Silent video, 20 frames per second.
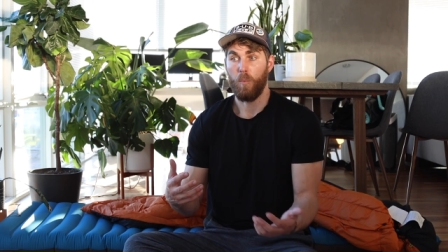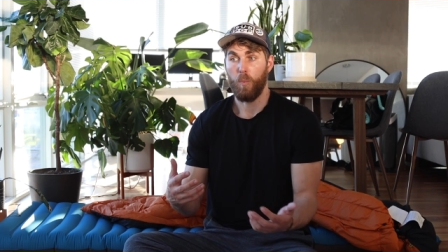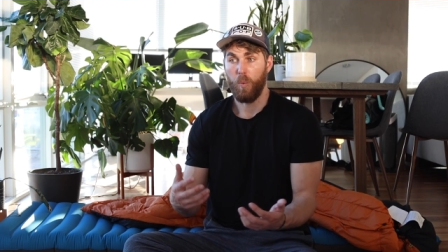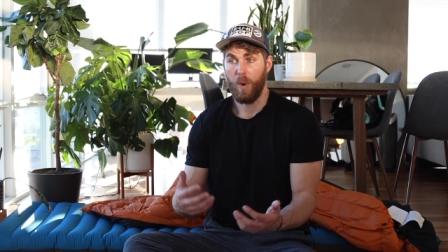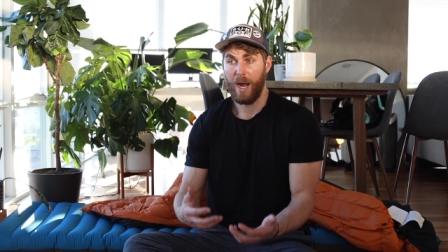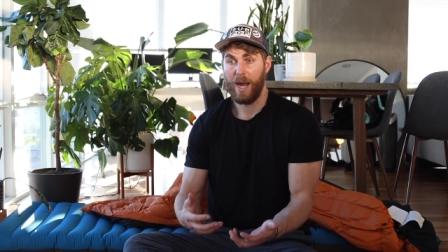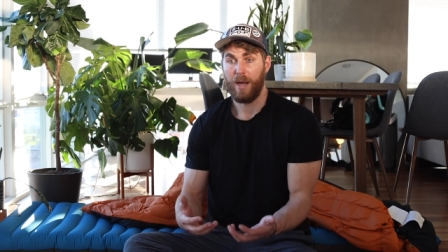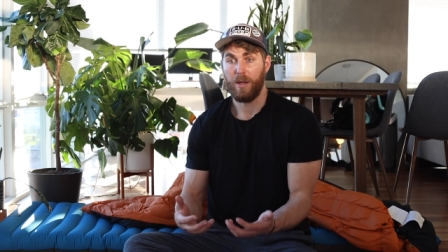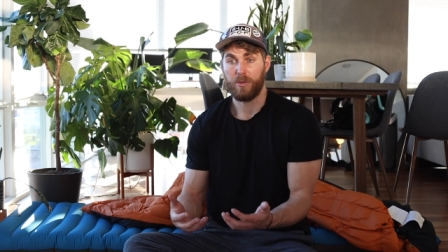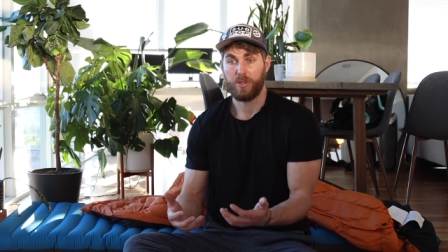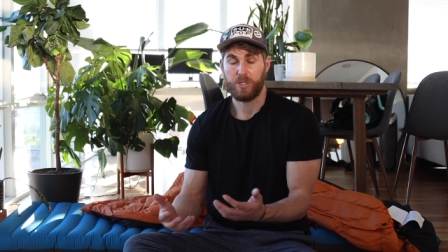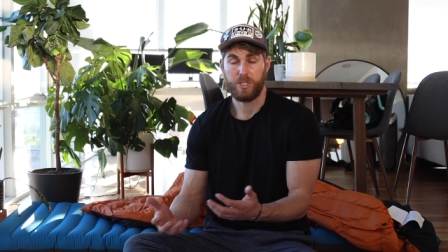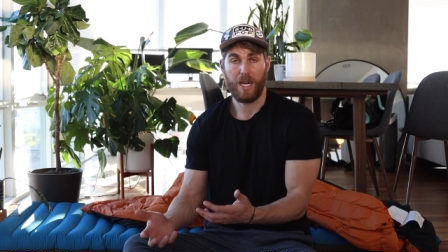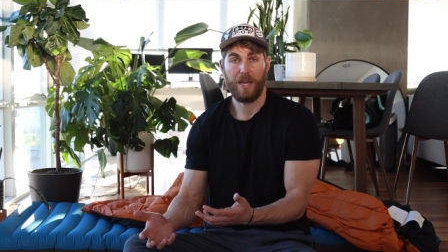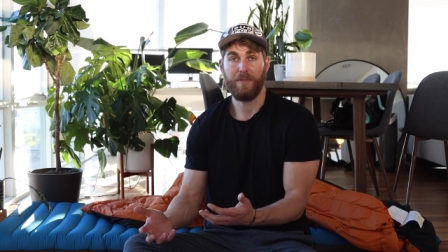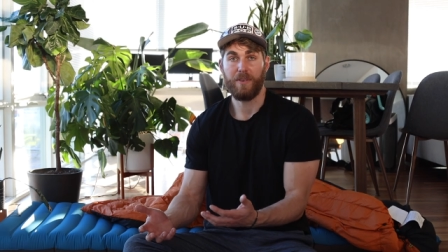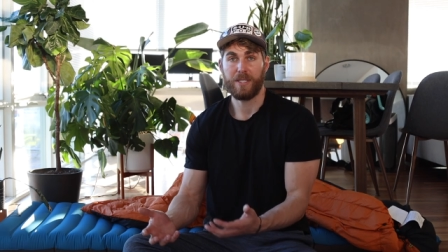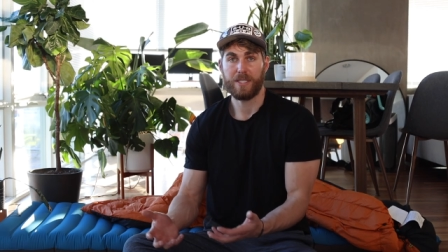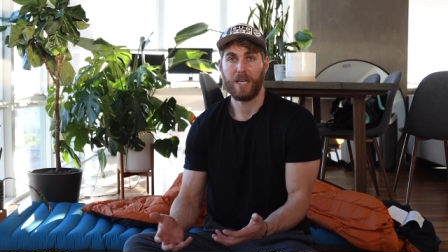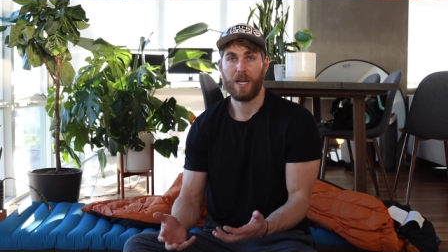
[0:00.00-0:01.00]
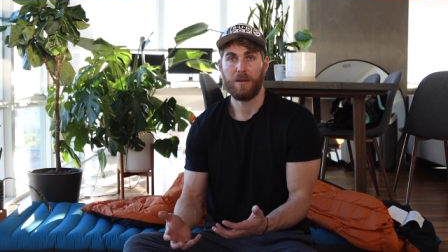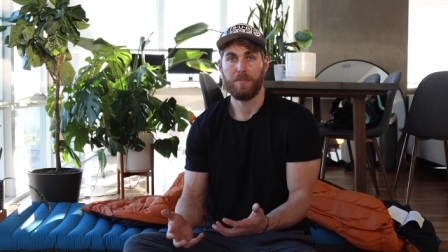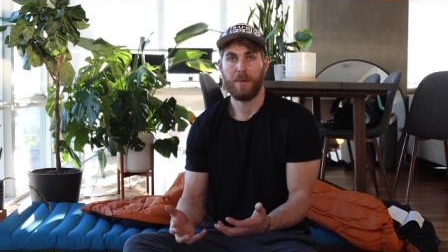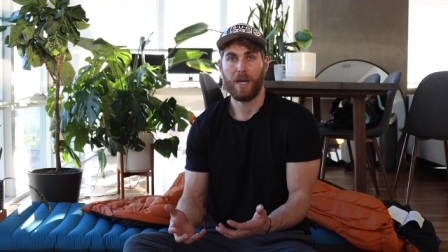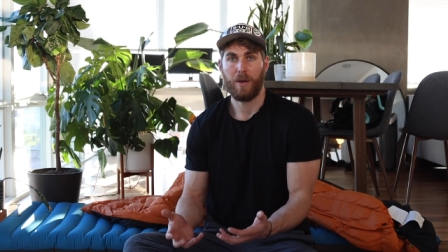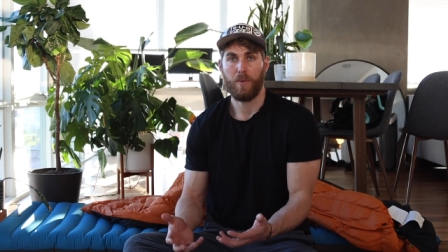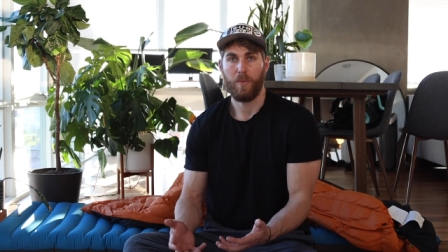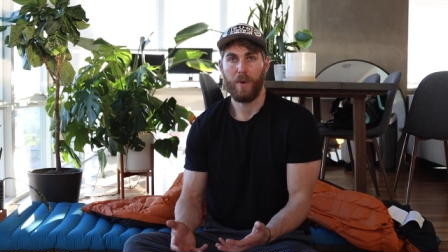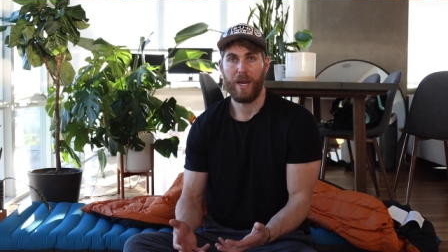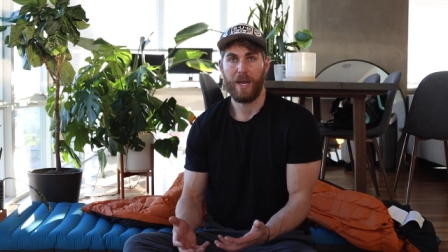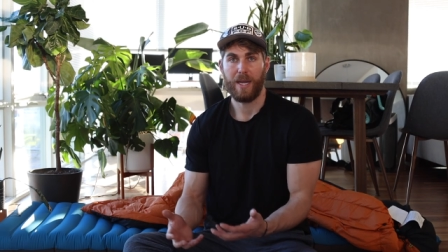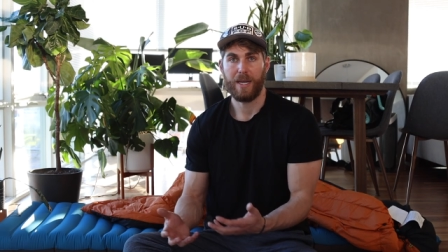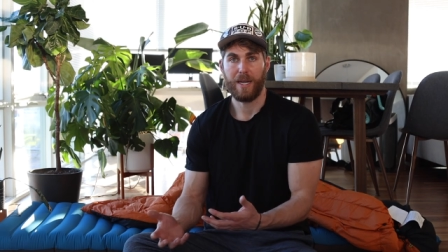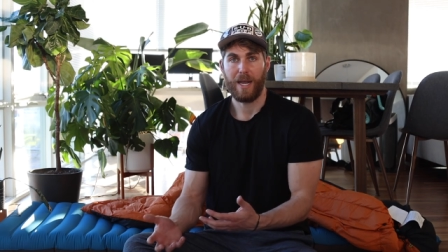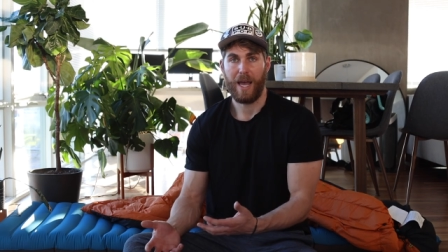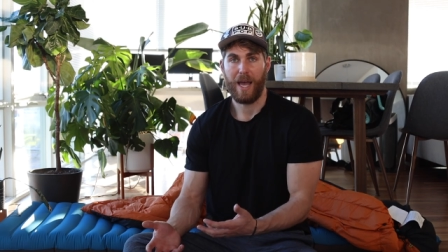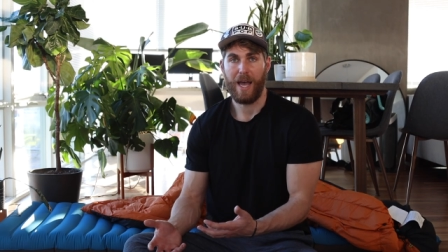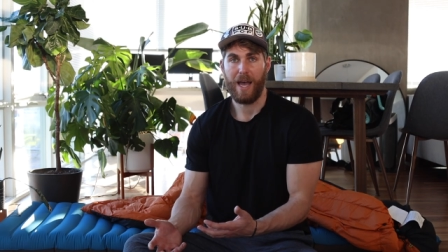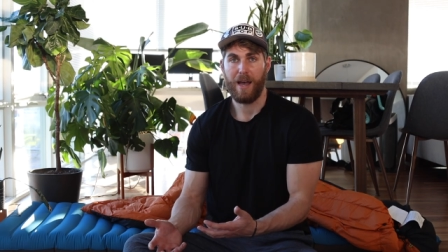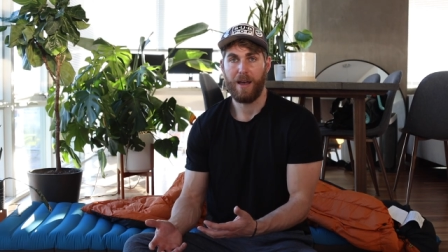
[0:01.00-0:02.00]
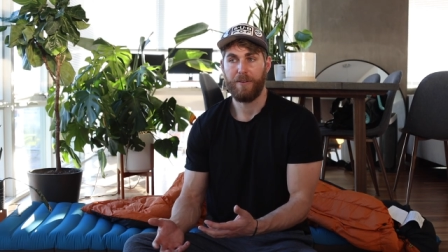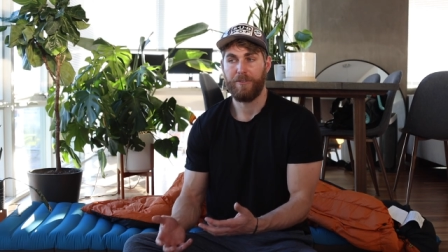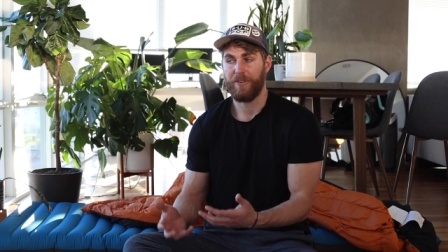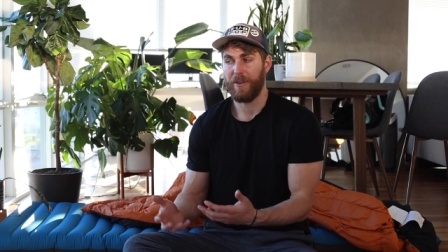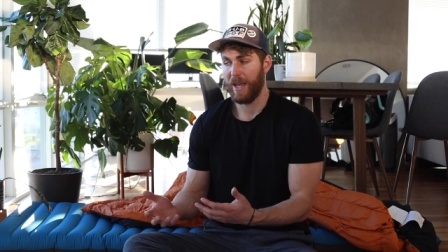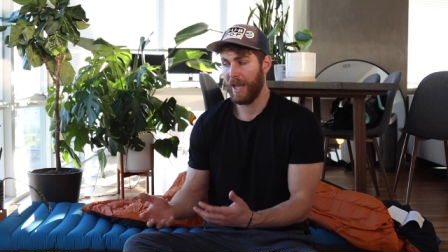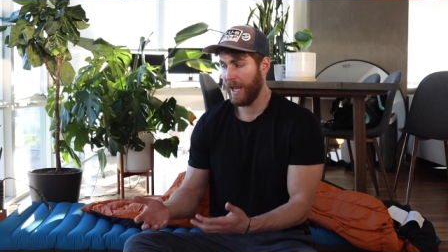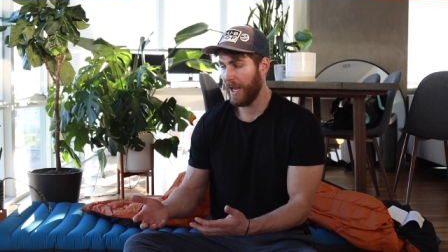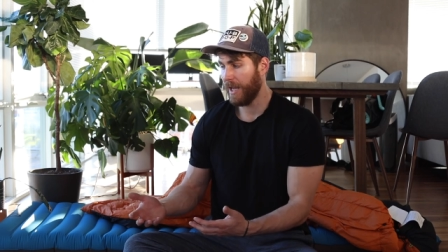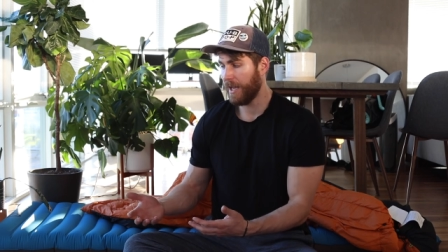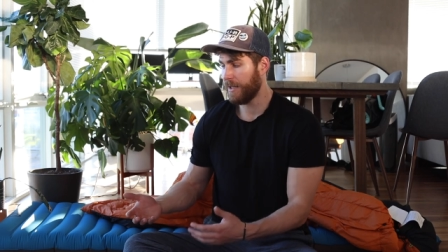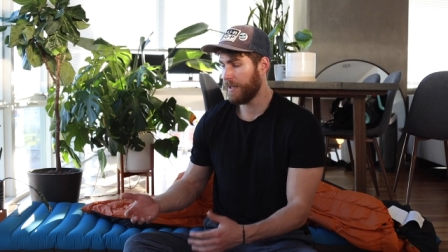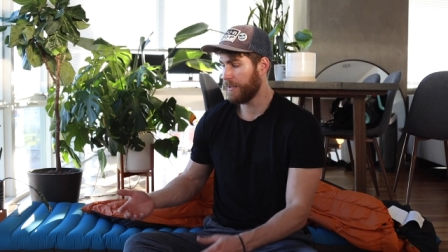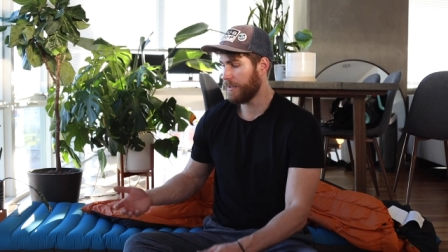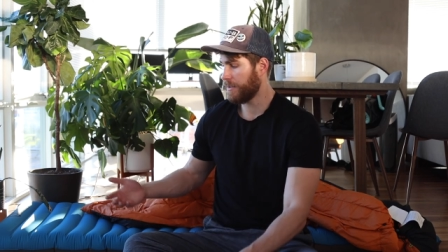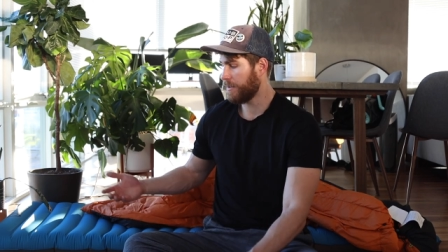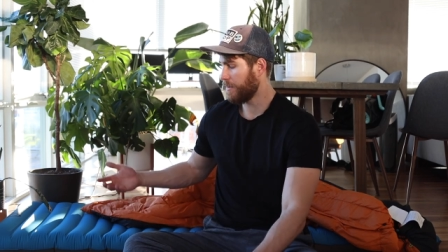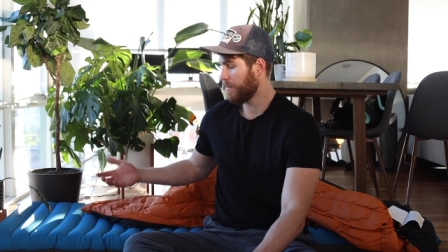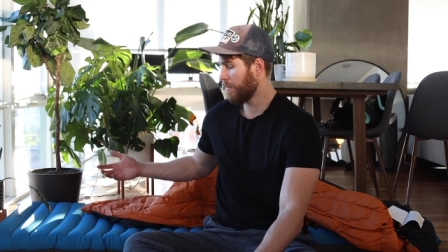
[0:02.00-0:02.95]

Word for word: while shaving down my weight in half and,